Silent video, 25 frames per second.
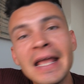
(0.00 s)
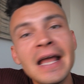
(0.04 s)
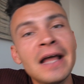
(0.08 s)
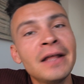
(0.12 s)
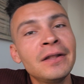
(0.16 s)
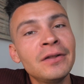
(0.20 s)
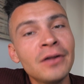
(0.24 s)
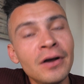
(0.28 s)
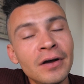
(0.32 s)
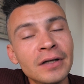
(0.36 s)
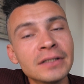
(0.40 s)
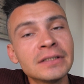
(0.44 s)
they are
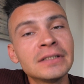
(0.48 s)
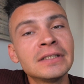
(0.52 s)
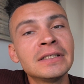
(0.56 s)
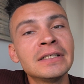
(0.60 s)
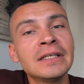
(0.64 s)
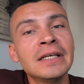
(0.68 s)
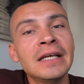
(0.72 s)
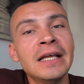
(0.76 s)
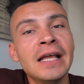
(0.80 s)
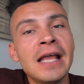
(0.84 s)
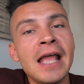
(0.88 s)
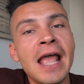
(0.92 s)
not
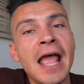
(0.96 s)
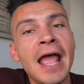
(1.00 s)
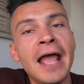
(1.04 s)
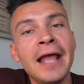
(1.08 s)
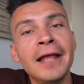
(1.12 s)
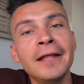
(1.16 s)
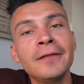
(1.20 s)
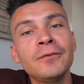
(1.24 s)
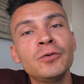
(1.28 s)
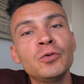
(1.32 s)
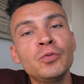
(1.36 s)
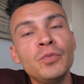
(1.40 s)

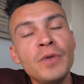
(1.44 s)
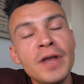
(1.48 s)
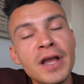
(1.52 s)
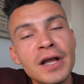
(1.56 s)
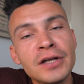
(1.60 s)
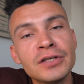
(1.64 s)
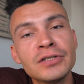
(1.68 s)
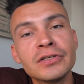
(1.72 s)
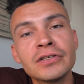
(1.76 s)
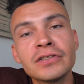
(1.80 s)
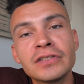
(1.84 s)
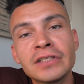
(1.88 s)
and we
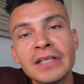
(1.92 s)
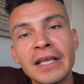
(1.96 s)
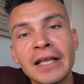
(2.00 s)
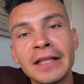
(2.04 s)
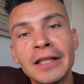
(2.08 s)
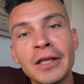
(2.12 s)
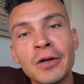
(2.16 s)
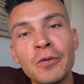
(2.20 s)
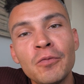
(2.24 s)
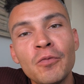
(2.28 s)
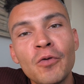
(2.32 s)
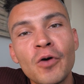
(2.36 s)
are just
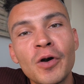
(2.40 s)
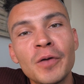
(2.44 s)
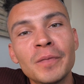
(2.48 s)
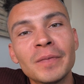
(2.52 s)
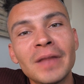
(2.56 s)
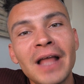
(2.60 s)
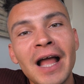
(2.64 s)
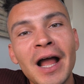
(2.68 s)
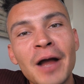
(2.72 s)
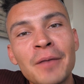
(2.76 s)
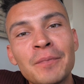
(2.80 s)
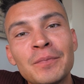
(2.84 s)
getting
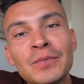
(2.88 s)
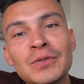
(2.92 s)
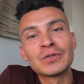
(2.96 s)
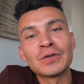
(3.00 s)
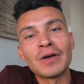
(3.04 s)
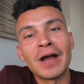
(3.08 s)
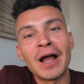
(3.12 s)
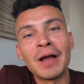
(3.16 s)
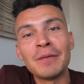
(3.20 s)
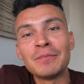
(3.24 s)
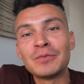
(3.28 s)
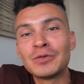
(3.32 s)
warmed up.
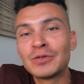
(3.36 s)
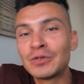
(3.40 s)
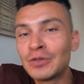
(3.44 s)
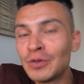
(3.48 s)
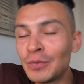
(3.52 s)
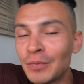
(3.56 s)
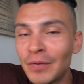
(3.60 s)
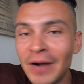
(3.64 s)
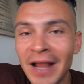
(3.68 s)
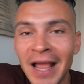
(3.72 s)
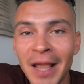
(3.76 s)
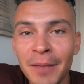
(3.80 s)
So I'm
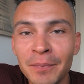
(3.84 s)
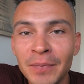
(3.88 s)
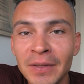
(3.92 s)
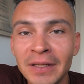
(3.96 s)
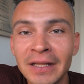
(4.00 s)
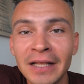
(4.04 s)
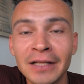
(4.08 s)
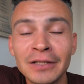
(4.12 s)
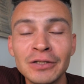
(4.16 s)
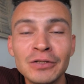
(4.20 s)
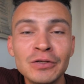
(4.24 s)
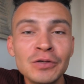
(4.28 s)
super happy
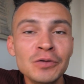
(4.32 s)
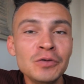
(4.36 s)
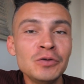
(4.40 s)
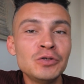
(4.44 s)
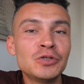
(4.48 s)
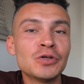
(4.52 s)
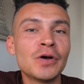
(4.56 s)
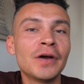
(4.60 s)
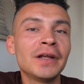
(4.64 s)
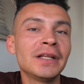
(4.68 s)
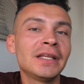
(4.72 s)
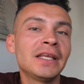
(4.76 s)
that you
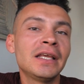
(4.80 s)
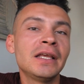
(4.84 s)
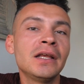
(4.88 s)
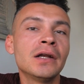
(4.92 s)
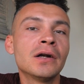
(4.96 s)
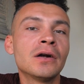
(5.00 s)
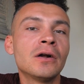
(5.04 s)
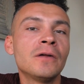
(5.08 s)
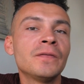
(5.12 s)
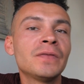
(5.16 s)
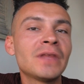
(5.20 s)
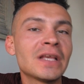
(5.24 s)
joined
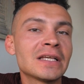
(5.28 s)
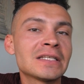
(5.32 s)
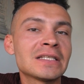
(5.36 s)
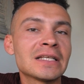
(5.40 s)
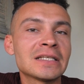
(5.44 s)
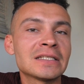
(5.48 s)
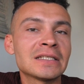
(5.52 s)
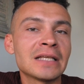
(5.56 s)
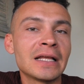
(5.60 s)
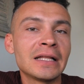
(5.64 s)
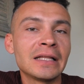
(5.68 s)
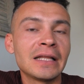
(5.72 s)
here on
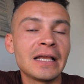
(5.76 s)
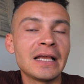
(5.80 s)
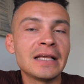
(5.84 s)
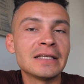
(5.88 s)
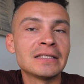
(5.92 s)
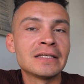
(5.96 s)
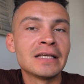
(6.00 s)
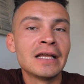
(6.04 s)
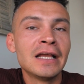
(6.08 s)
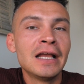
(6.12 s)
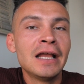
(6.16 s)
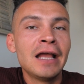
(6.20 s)
Tesla
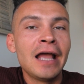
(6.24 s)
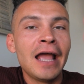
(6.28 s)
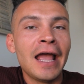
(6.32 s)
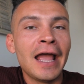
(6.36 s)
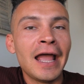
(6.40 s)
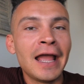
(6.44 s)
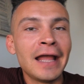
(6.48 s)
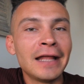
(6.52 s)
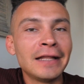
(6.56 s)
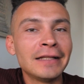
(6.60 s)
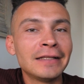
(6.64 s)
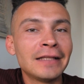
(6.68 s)
Sundays
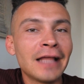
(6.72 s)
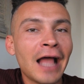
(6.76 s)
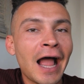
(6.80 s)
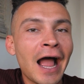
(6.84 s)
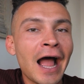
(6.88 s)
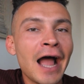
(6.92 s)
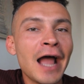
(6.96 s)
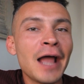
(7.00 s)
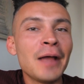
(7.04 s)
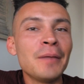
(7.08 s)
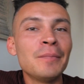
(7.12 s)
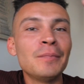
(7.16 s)
and
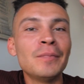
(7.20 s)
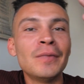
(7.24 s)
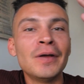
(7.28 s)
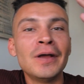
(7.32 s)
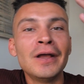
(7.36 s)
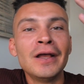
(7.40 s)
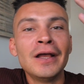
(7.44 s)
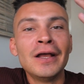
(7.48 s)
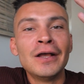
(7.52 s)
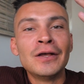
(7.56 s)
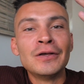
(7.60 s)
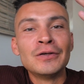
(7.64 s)
I'm
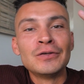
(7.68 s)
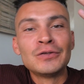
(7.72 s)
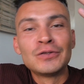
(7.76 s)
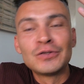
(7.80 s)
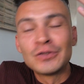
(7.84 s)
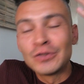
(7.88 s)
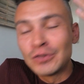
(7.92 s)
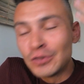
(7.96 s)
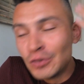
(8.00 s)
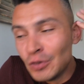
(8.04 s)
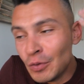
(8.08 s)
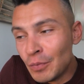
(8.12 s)

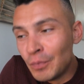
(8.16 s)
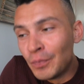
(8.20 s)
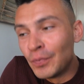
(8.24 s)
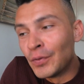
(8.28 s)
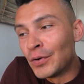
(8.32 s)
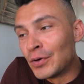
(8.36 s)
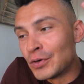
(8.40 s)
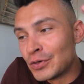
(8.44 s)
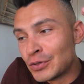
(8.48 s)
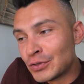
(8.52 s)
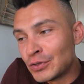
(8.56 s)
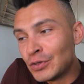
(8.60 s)

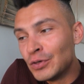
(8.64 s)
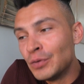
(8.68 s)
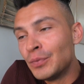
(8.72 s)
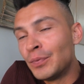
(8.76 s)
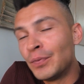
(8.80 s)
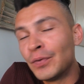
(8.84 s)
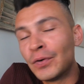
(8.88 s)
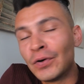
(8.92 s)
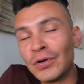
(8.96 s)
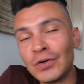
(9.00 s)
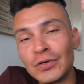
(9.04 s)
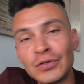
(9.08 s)
super,
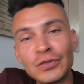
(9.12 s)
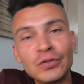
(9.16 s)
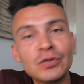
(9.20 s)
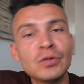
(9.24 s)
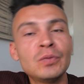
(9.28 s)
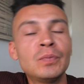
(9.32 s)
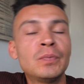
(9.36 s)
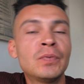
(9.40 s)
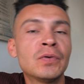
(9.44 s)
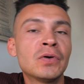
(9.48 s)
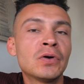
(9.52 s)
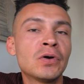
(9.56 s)
super,
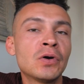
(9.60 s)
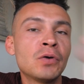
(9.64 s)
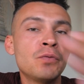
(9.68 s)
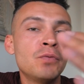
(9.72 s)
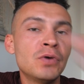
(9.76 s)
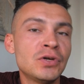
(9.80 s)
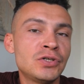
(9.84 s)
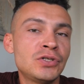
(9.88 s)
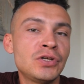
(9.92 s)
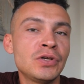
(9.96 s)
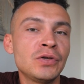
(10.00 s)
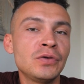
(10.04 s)
super
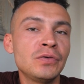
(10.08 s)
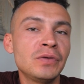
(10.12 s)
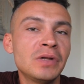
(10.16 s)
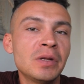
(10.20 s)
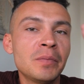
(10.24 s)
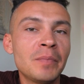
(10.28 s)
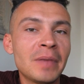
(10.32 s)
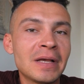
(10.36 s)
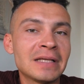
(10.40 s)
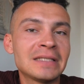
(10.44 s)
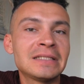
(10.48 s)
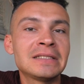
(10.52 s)
wishing you the
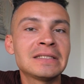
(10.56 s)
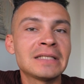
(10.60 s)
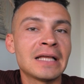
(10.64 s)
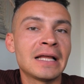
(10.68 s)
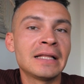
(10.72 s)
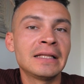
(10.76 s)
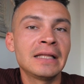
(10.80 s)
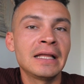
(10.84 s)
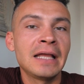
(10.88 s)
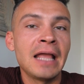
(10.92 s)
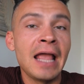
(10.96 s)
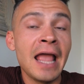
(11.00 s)
best
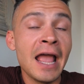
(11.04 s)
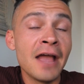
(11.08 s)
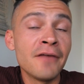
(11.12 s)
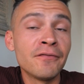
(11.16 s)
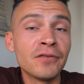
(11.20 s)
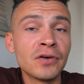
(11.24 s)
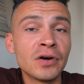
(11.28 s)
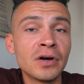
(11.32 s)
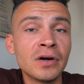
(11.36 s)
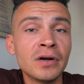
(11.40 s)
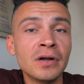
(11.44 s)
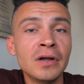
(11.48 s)
Sunday
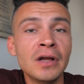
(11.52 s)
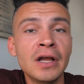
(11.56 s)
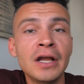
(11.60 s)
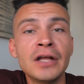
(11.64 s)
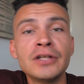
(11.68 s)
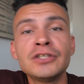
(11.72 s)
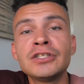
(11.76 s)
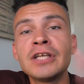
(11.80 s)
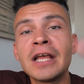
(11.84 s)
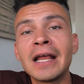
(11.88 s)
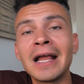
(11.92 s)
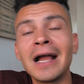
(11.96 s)
ever.
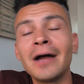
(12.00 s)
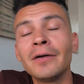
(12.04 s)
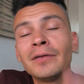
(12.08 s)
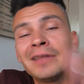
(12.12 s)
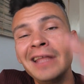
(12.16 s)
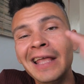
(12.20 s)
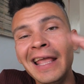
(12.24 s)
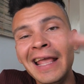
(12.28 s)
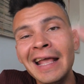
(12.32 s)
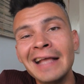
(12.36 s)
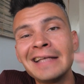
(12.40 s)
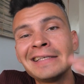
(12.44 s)
Check
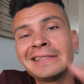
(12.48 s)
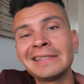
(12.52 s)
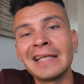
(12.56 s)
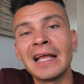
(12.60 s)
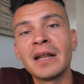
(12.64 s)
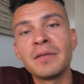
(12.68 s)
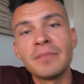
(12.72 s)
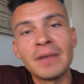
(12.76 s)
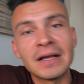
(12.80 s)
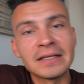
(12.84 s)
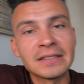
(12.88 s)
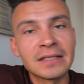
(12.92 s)
out
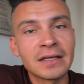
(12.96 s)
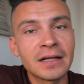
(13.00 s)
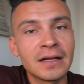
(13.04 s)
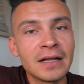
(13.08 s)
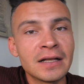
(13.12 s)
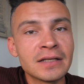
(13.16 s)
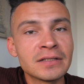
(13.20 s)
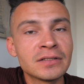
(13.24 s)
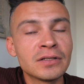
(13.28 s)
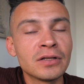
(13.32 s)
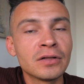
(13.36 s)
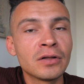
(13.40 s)

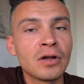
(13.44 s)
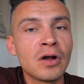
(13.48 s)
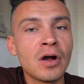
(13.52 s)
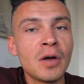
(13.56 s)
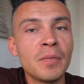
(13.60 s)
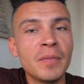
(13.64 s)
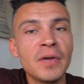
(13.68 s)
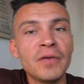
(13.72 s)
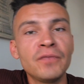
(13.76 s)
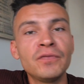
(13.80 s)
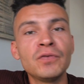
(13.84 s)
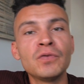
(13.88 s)

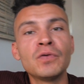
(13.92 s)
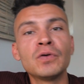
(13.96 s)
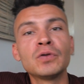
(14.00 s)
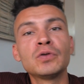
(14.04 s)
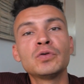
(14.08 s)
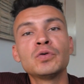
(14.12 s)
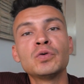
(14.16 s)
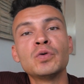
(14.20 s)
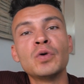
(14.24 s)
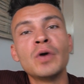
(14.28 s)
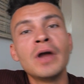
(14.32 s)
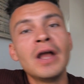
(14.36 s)
x10masterclass.com if you
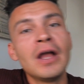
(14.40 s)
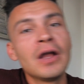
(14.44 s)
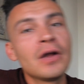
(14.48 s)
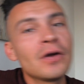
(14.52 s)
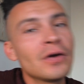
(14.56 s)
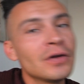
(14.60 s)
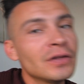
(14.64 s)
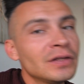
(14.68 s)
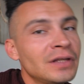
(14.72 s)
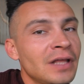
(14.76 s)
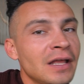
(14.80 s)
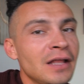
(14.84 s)
want to
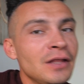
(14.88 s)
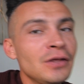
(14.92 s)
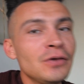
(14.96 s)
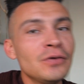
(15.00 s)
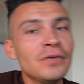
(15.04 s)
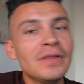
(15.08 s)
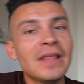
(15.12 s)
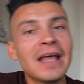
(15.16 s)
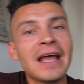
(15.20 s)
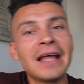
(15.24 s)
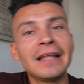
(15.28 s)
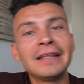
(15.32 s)

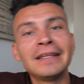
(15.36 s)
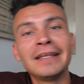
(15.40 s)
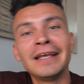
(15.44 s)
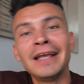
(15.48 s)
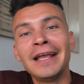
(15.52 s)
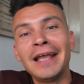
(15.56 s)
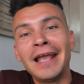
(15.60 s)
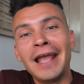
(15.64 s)
continue that